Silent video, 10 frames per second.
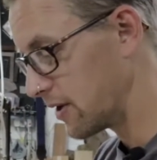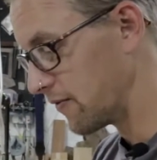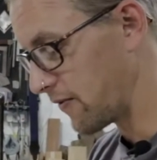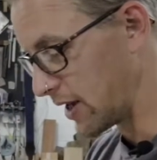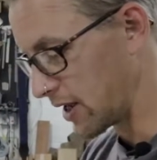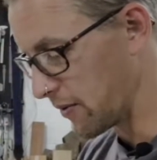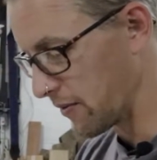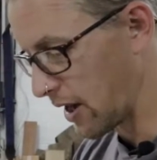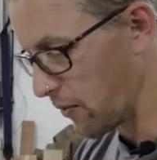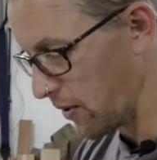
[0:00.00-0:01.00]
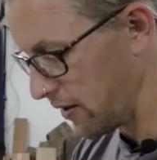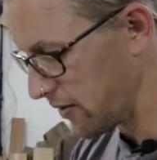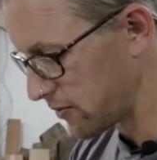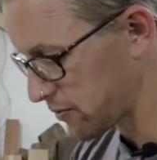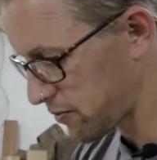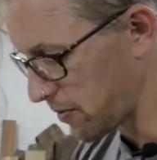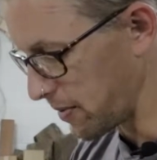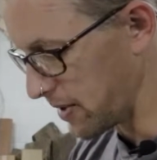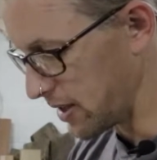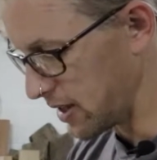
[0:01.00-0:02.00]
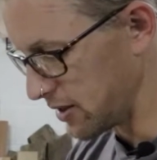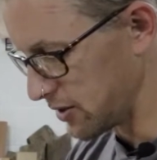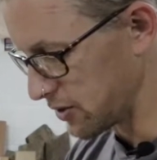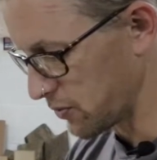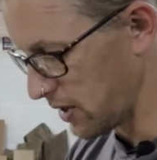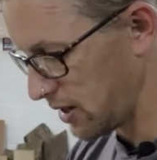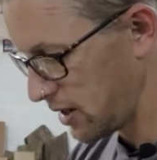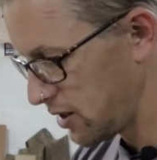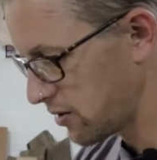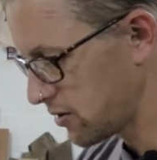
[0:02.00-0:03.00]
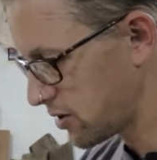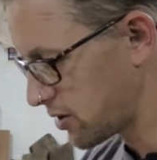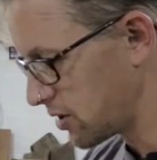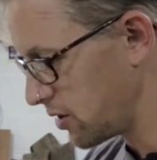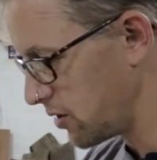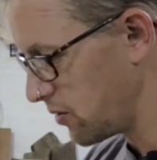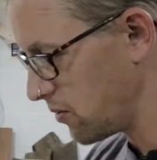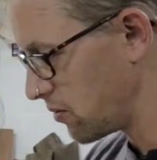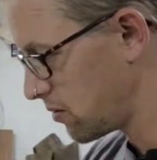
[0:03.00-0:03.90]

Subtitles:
And filling it that way. That would probably be the easiest way. You could do.